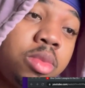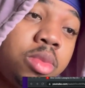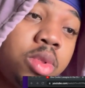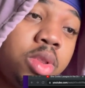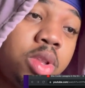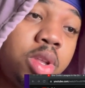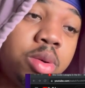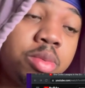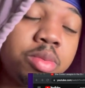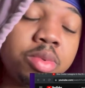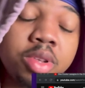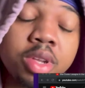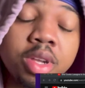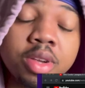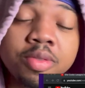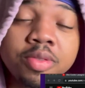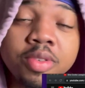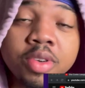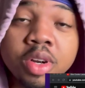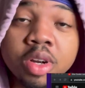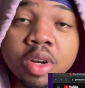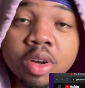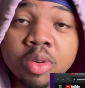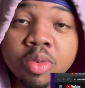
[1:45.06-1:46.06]
You know what I'm saying? For
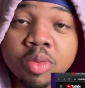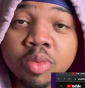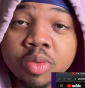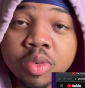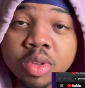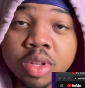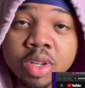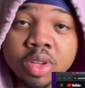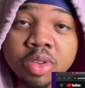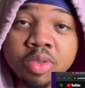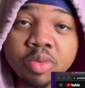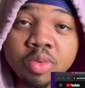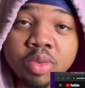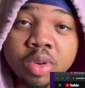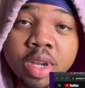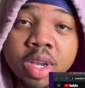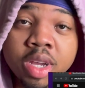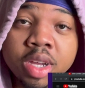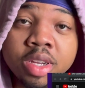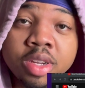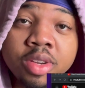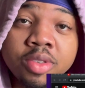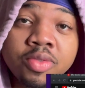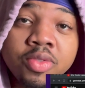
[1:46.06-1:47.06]
the unreleased
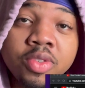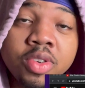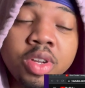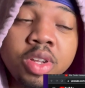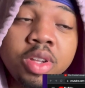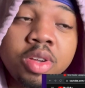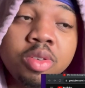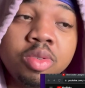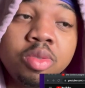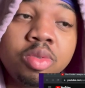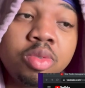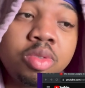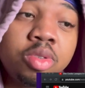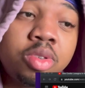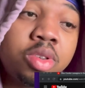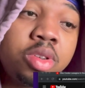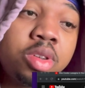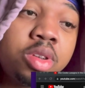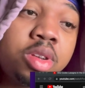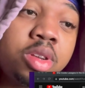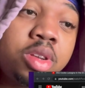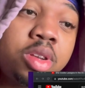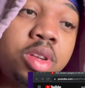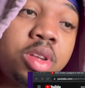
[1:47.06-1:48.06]
reaction videos.
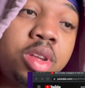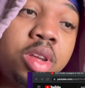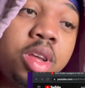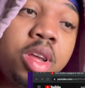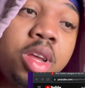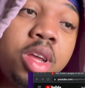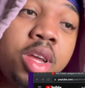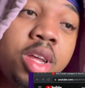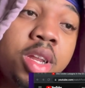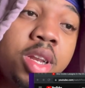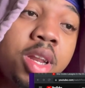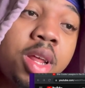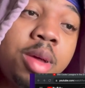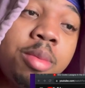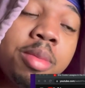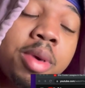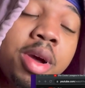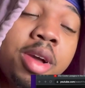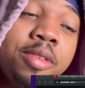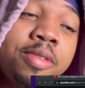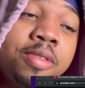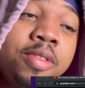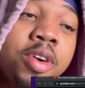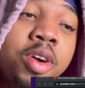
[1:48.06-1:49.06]
They
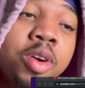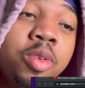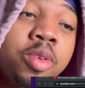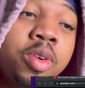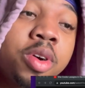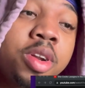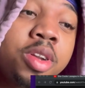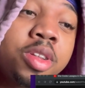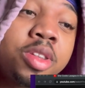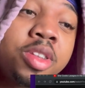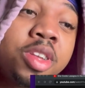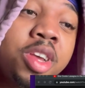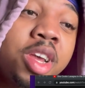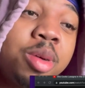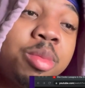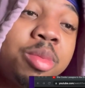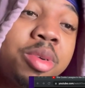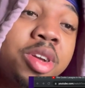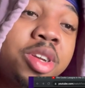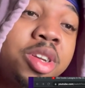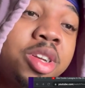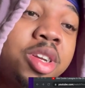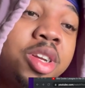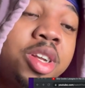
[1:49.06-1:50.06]
might fuck around and take
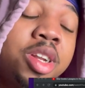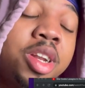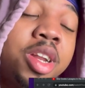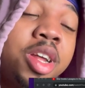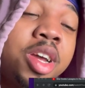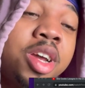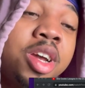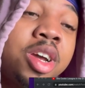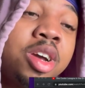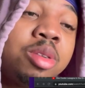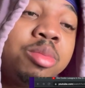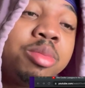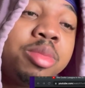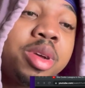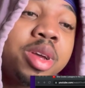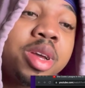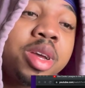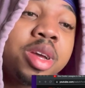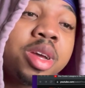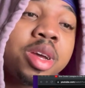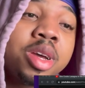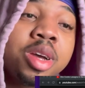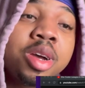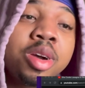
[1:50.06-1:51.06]
my shit down,
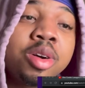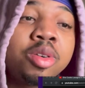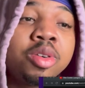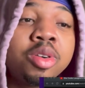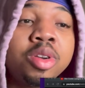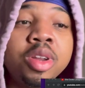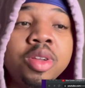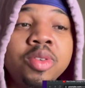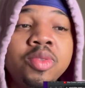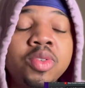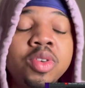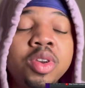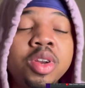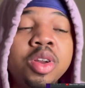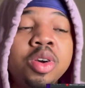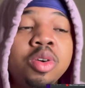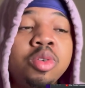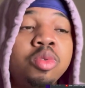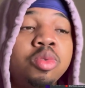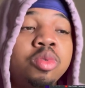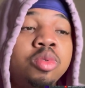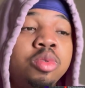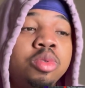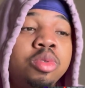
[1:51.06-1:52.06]
man. I don't even
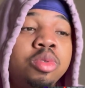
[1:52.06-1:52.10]
know.